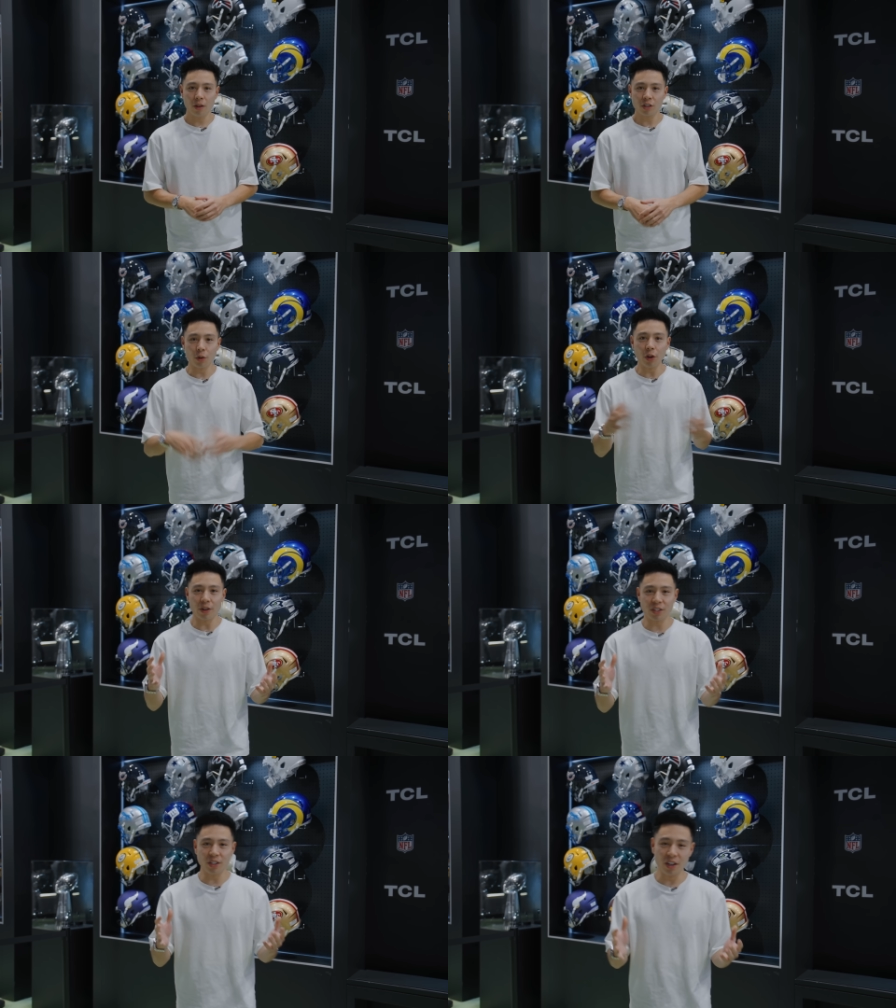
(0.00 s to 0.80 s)
So here
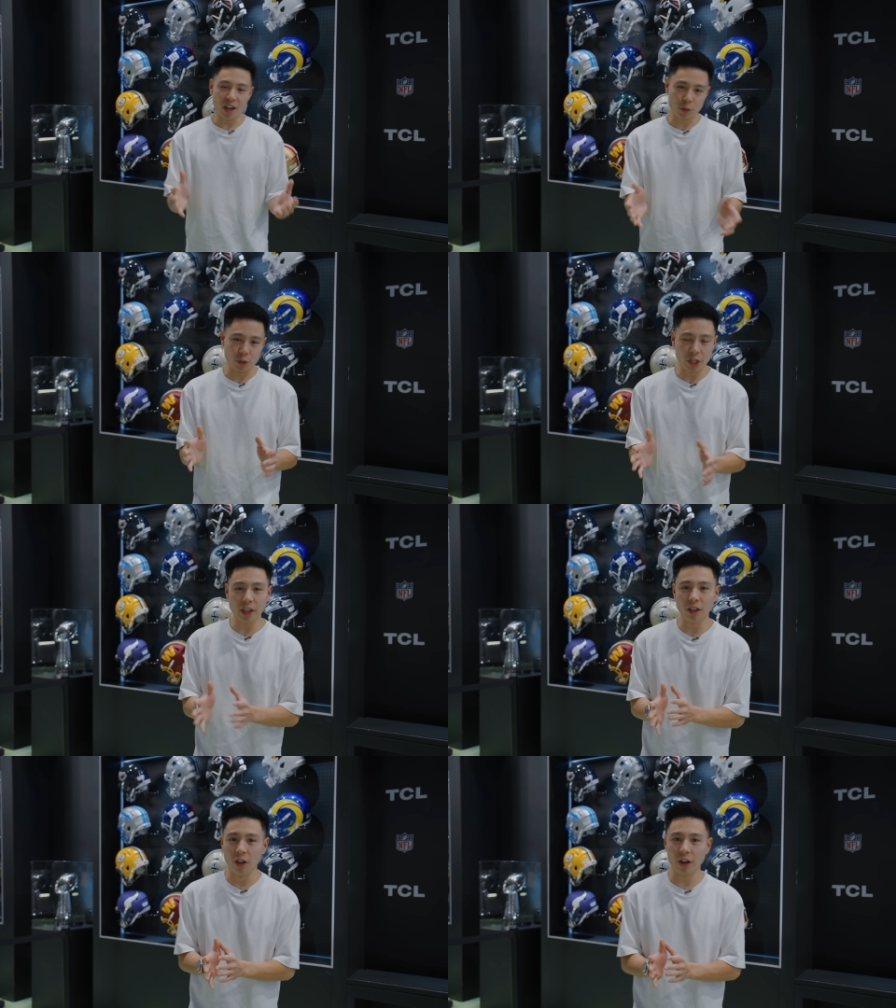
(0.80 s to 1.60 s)
at CES, we're
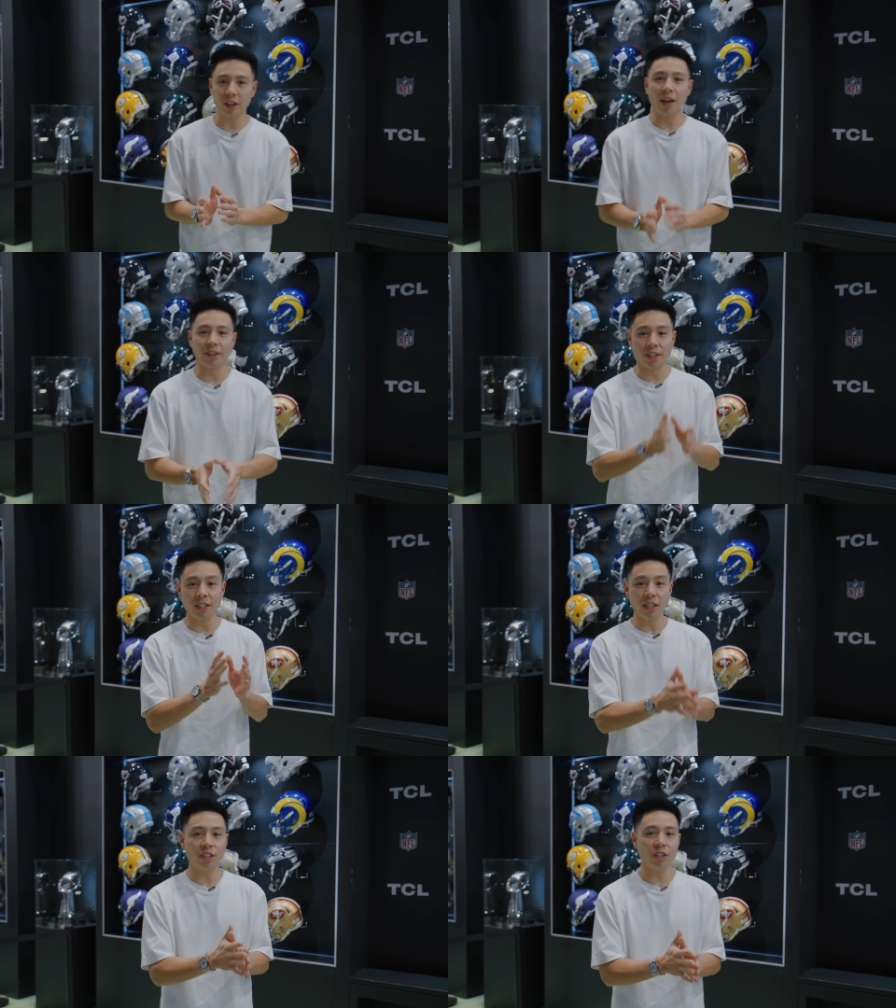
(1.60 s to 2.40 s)
taking a look at the
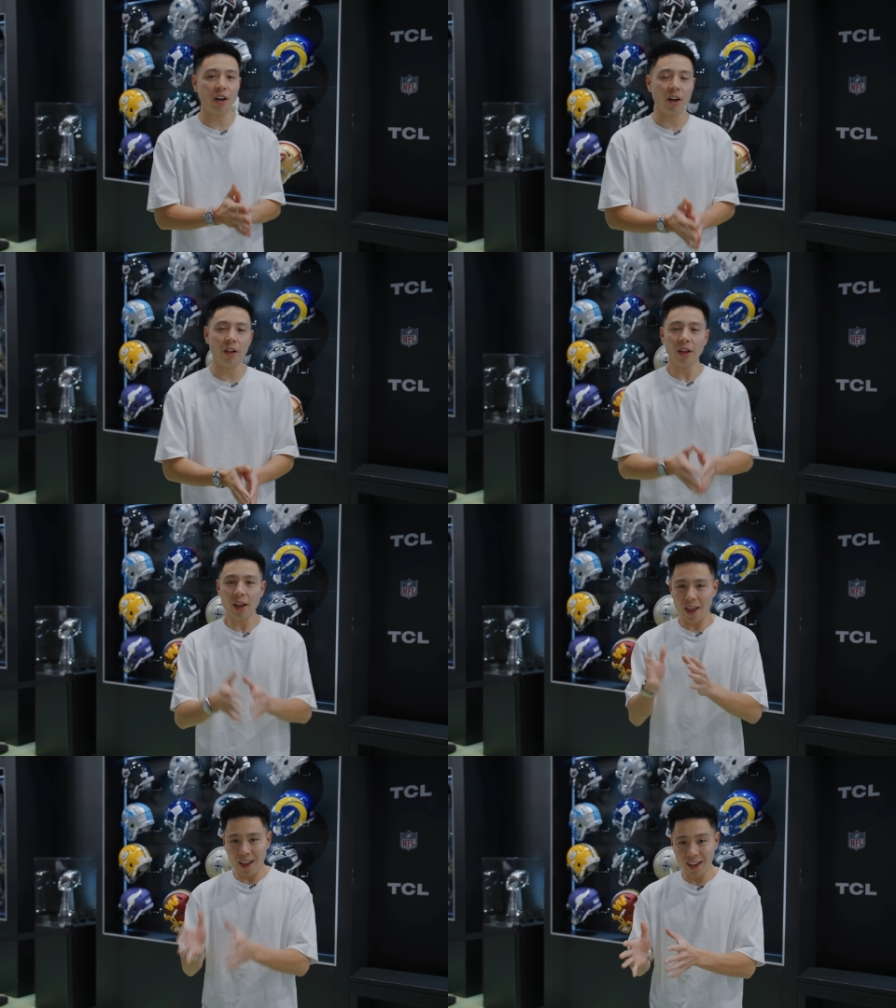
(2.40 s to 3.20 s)
TCL
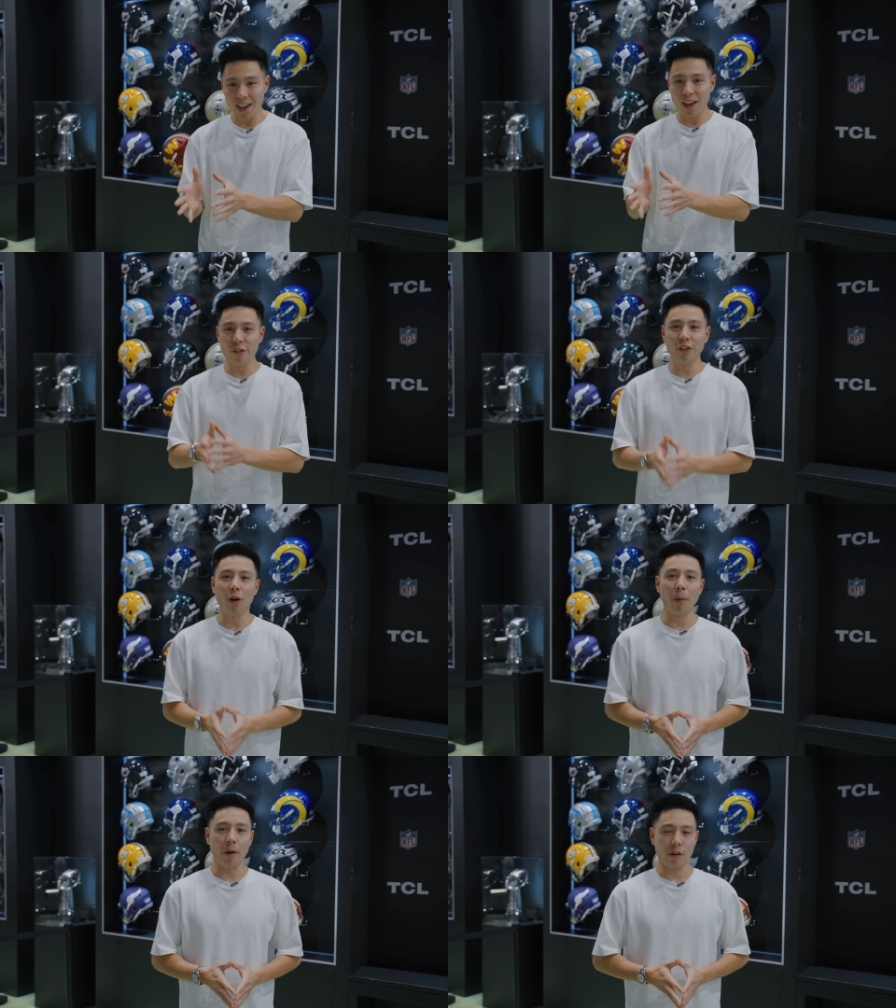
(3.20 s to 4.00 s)
and
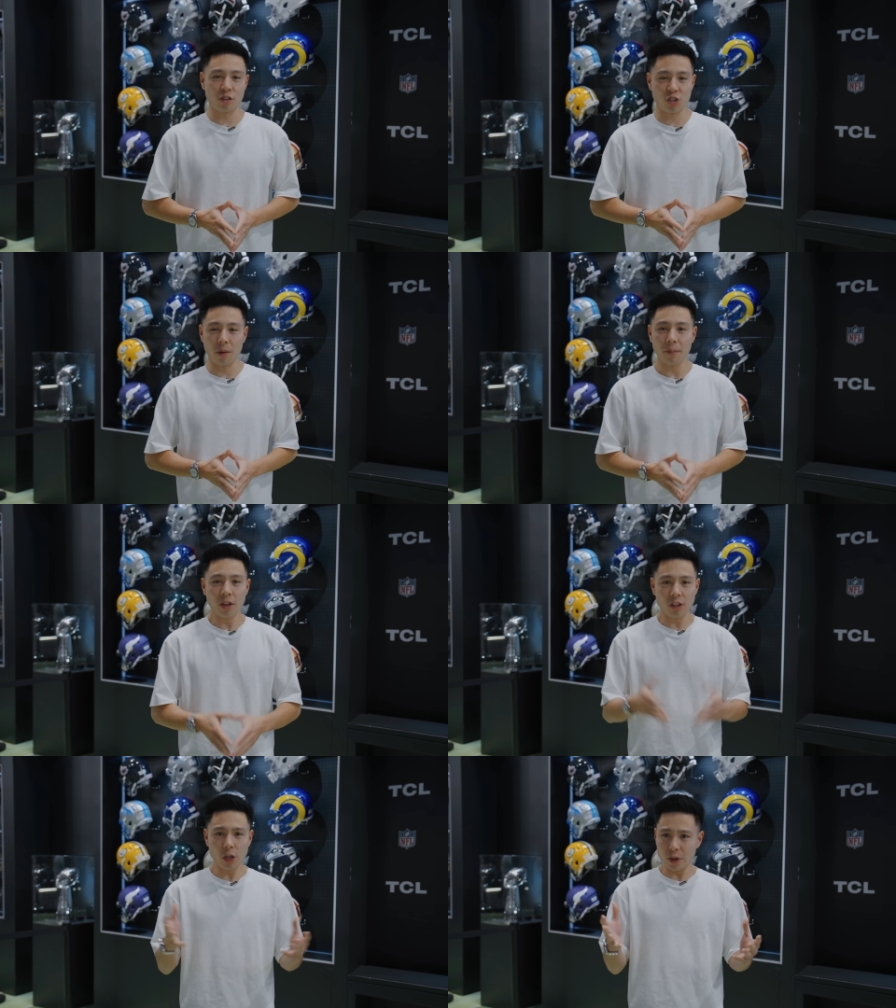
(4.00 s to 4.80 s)
NFL partnership.
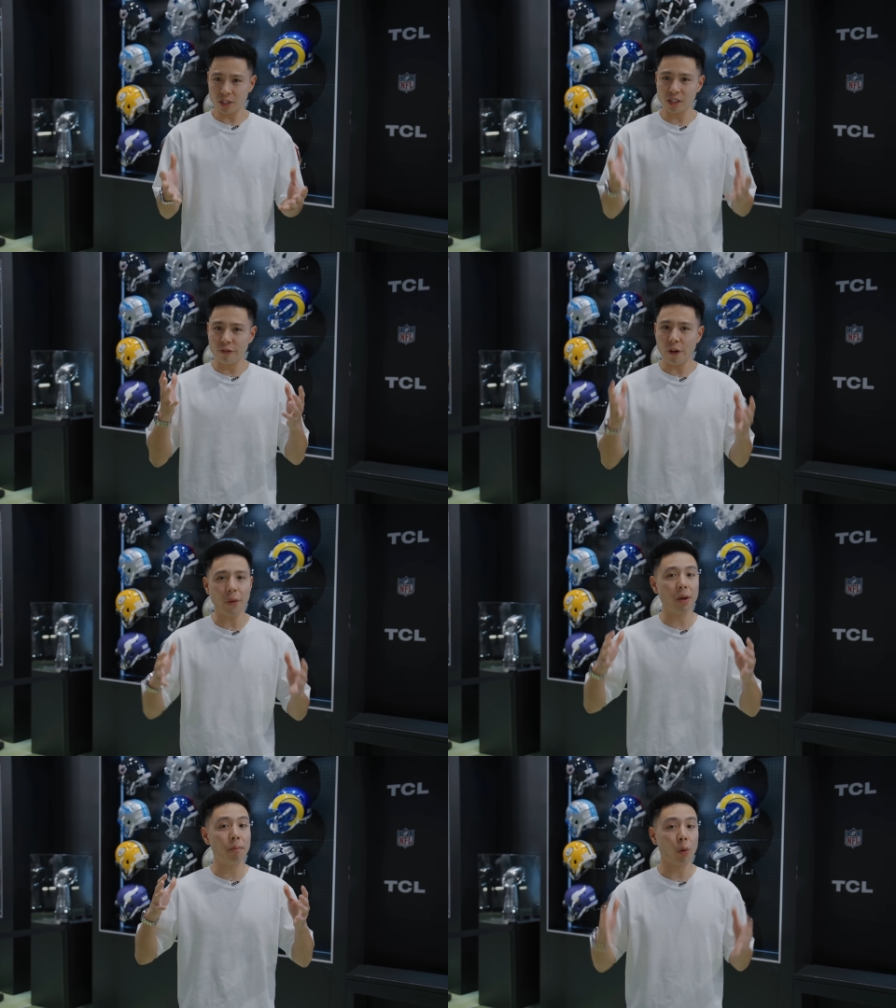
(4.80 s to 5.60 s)
The US is a
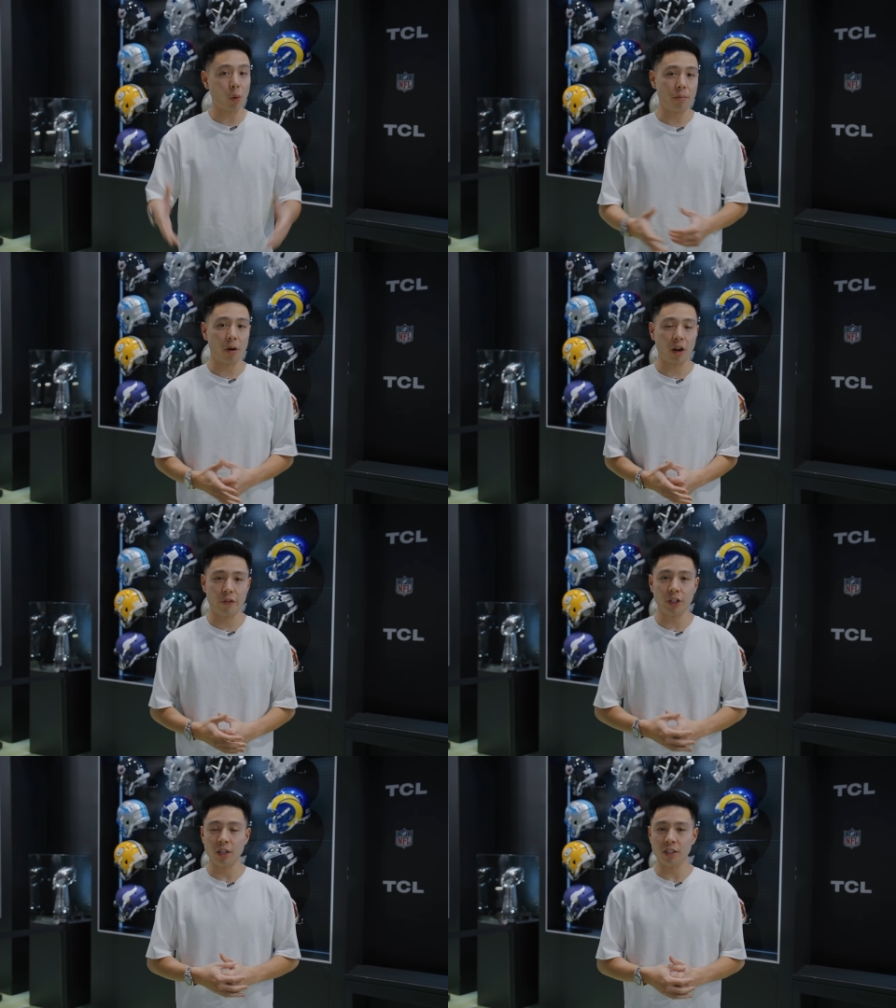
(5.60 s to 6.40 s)
very important market
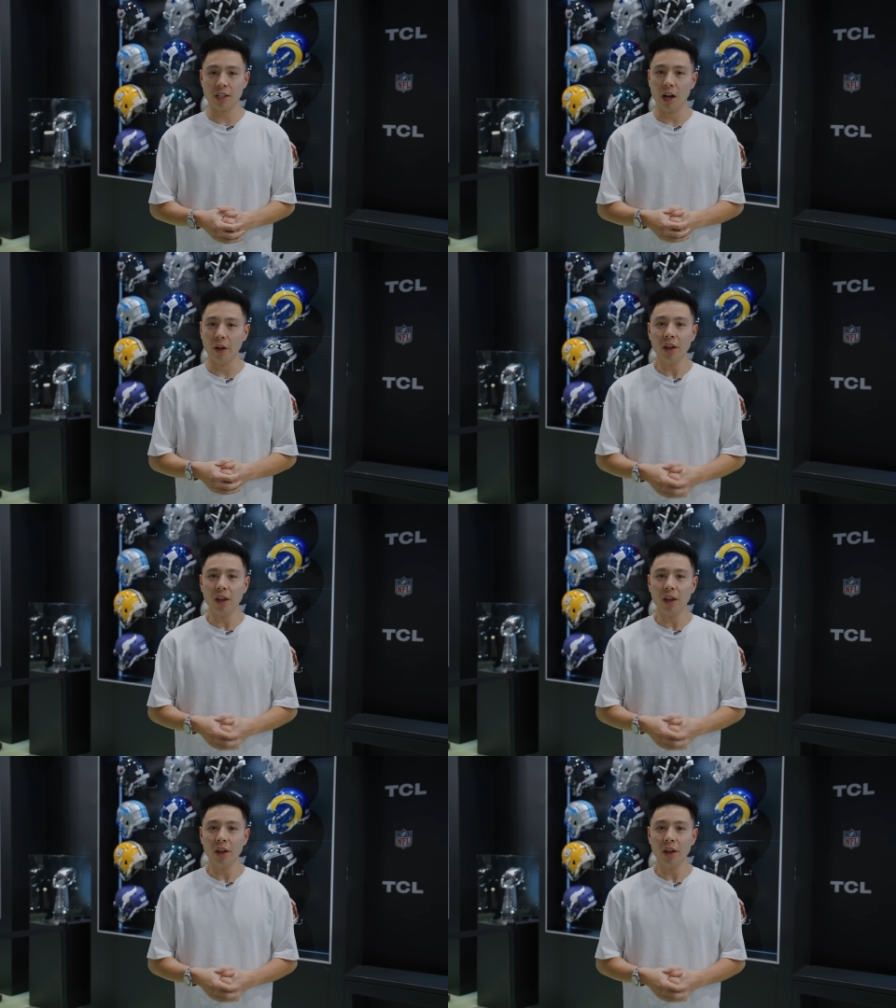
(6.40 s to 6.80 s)
for TCL.